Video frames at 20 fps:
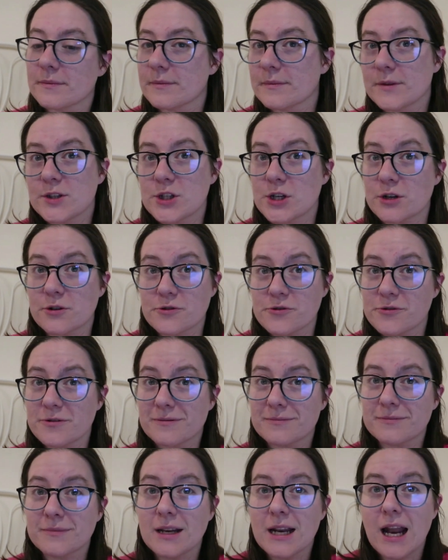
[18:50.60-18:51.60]

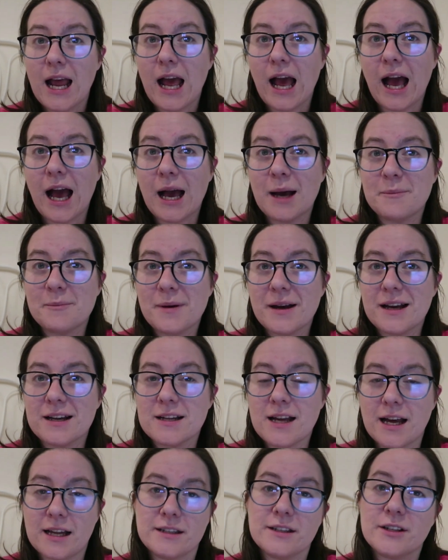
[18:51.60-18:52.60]
Children, and
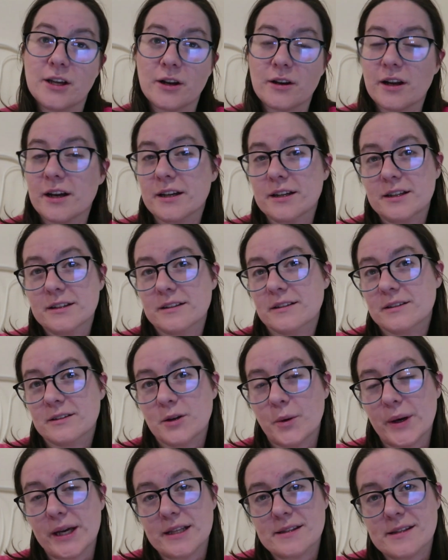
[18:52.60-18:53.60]
you know, like,
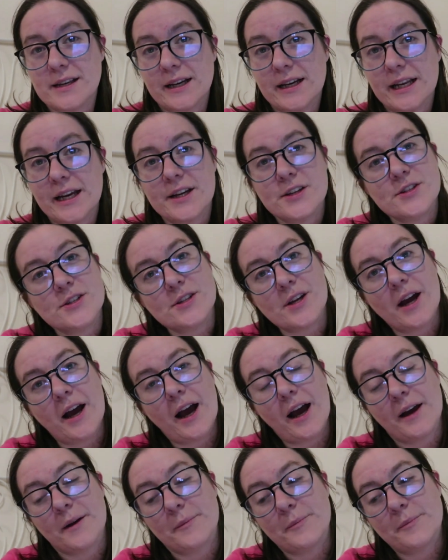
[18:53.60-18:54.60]
Queen's English,
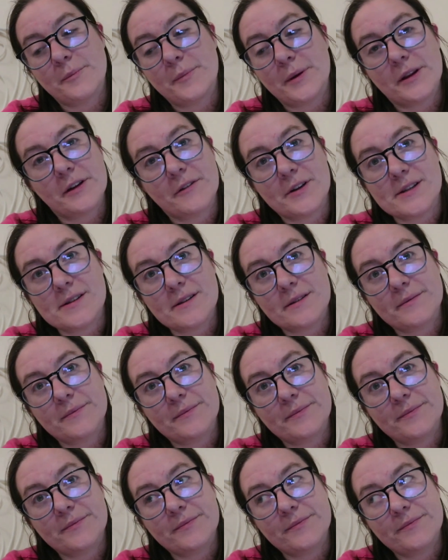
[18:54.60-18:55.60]
but there isn't,
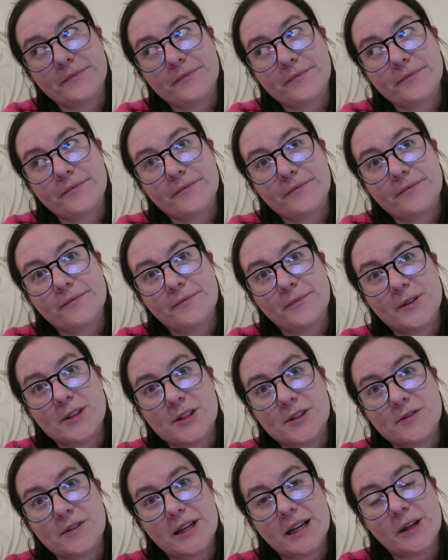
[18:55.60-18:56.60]
which
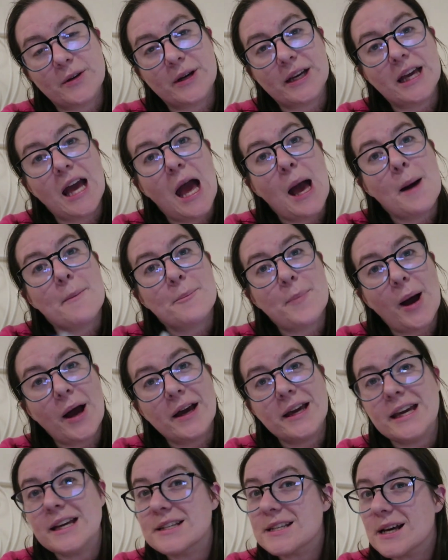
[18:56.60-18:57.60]
is really annoying.
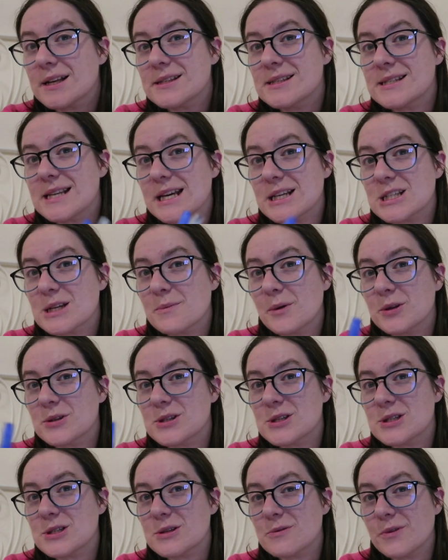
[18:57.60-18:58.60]
But he does teach a
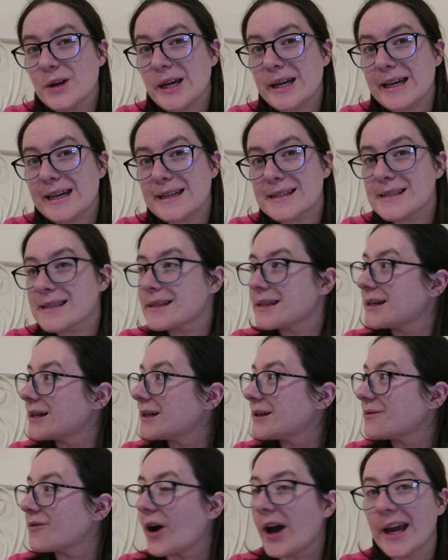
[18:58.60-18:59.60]
monster to read,
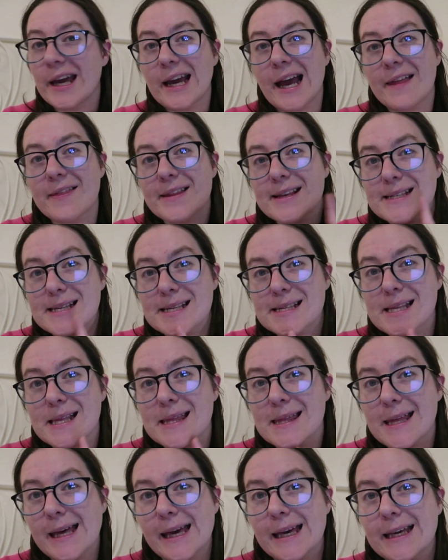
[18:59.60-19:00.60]
right? And this is the
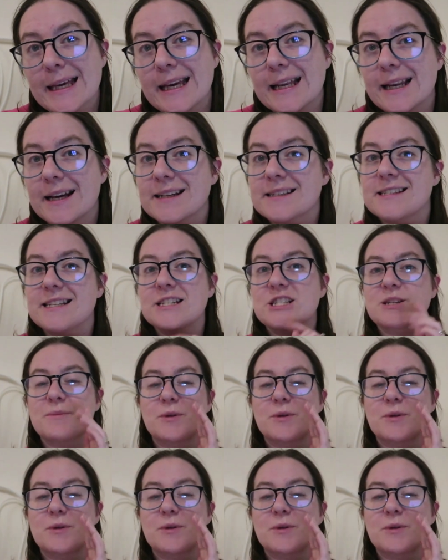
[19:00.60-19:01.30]
thing, he likes to teach a